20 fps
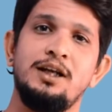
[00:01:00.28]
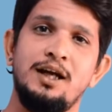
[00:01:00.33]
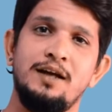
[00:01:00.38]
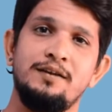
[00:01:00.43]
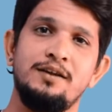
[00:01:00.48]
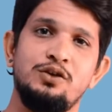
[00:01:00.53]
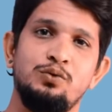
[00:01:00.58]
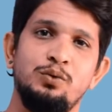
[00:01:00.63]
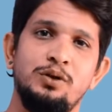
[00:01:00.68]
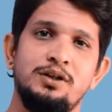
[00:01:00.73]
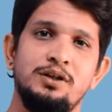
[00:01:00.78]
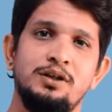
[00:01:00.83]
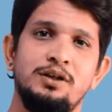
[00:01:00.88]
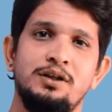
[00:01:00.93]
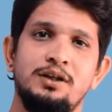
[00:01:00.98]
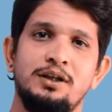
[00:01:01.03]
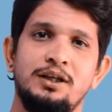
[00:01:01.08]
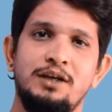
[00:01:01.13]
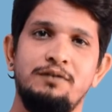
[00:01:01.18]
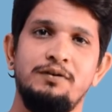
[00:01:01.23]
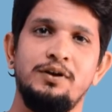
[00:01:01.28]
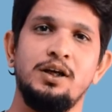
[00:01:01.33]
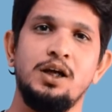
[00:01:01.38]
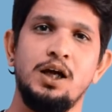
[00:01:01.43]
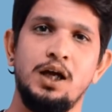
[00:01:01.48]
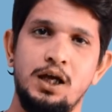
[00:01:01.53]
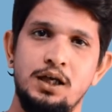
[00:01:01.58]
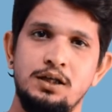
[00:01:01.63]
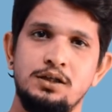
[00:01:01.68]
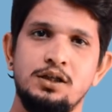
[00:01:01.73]
another Twitter giving
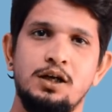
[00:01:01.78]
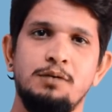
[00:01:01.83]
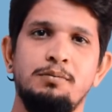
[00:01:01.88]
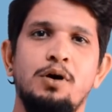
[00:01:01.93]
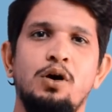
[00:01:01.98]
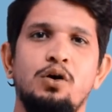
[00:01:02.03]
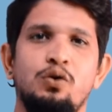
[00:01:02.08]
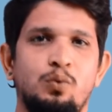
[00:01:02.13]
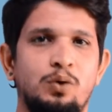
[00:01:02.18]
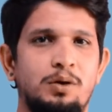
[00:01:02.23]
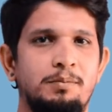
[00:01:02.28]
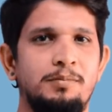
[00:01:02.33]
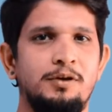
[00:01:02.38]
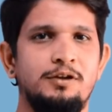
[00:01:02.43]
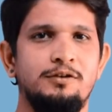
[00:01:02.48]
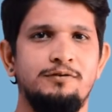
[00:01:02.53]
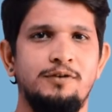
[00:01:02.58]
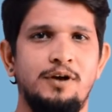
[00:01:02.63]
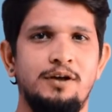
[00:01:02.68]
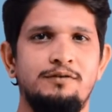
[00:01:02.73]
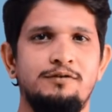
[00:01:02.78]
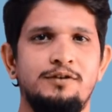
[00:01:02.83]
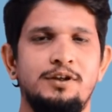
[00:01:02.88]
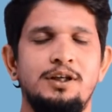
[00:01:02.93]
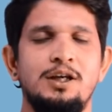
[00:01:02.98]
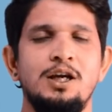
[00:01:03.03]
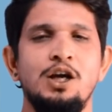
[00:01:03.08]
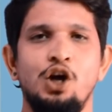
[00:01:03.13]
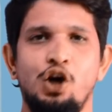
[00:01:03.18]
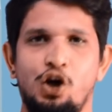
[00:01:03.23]
a hint about OnePlus
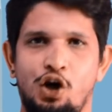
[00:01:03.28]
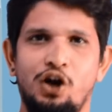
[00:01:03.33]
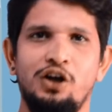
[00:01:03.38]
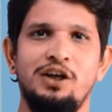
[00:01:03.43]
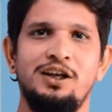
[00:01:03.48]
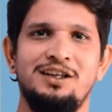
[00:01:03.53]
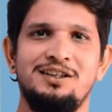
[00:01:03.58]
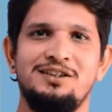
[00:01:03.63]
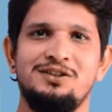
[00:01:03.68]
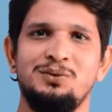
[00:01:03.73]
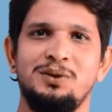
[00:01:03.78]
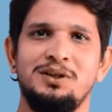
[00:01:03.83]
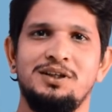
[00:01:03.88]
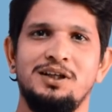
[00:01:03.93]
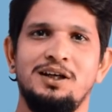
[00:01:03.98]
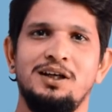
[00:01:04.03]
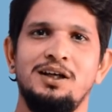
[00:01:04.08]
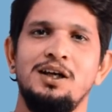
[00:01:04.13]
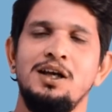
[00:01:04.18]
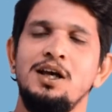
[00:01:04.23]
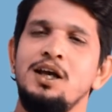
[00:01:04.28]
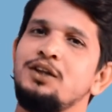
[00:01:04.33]
5T on his Twitter.